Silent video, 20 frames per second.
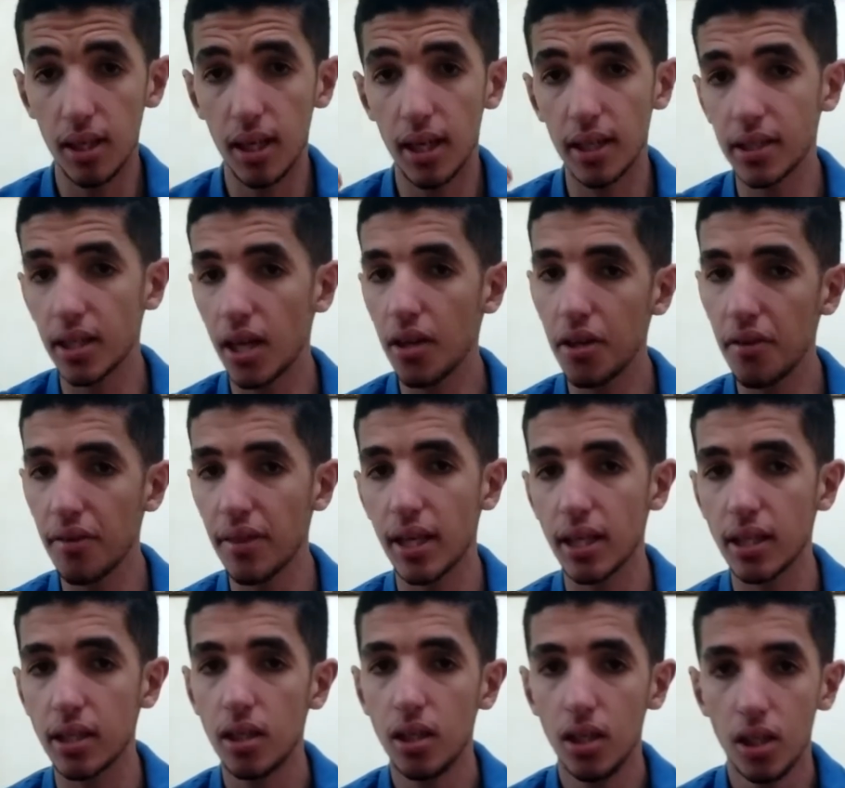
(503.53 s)
Another
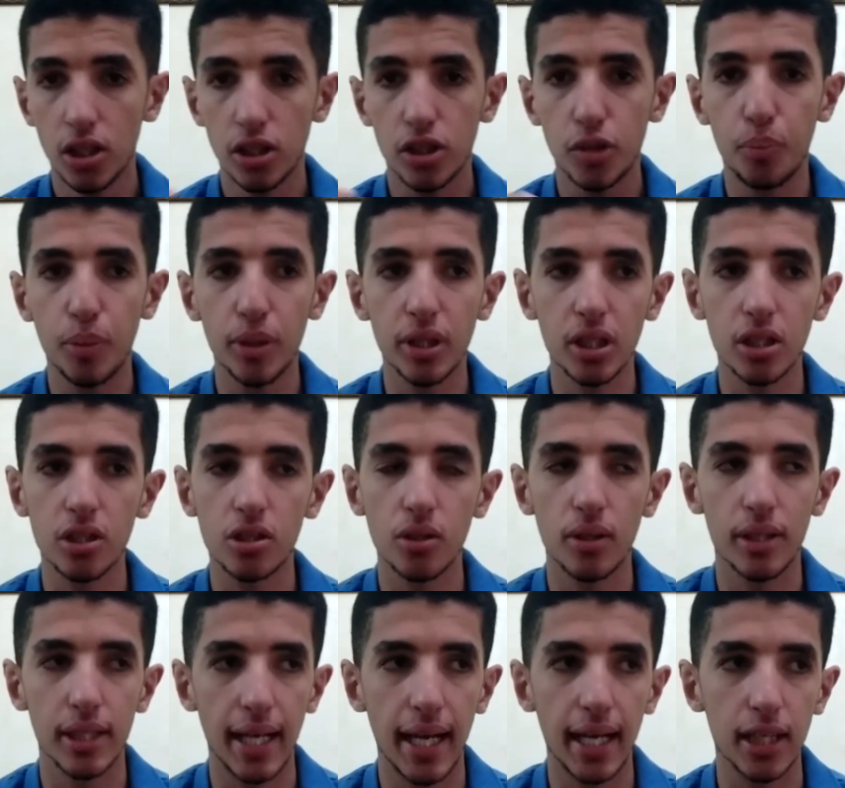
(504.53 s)
thing, to put it into
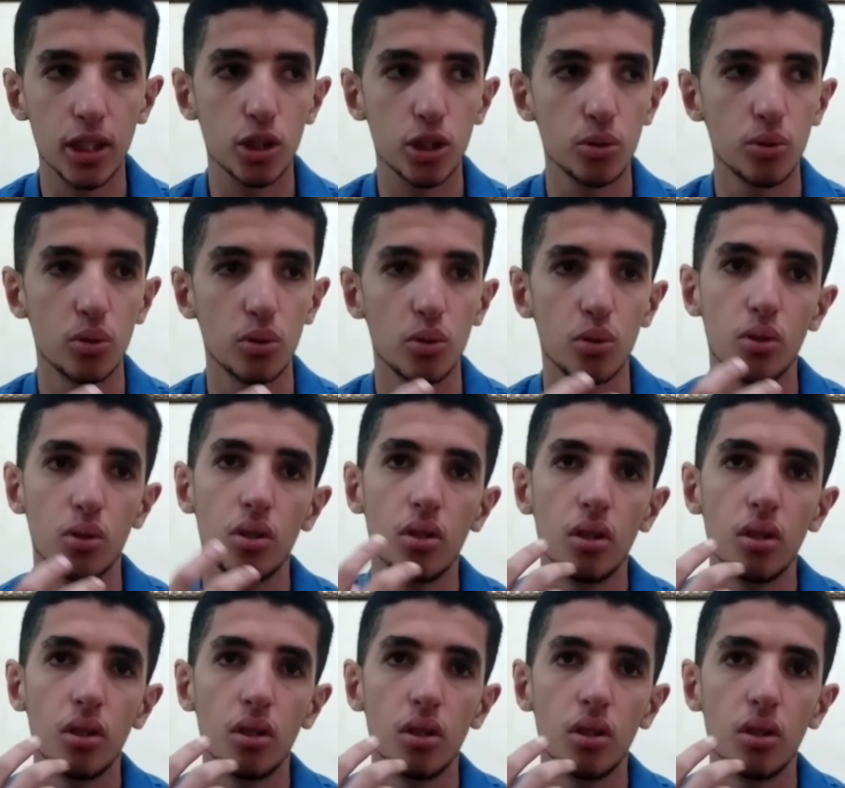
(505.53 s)
an actual